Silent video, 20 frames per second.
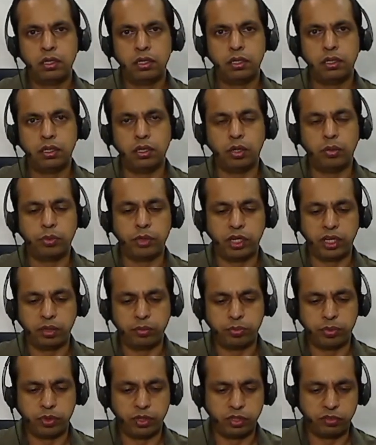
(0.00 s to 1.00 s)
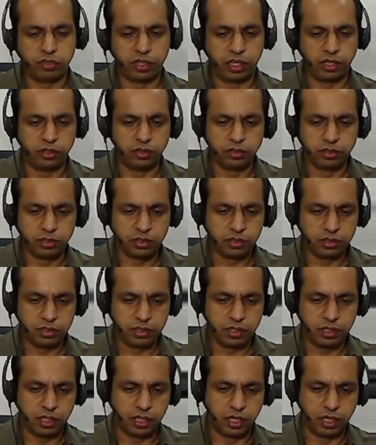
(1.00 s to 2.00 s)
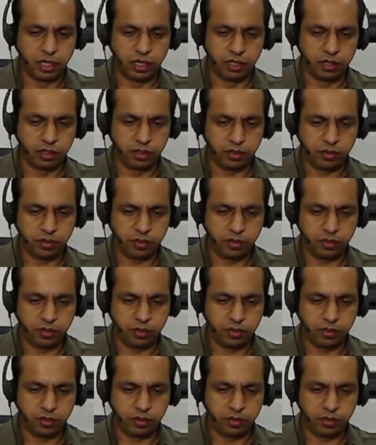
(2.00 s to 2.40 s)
The operating point values are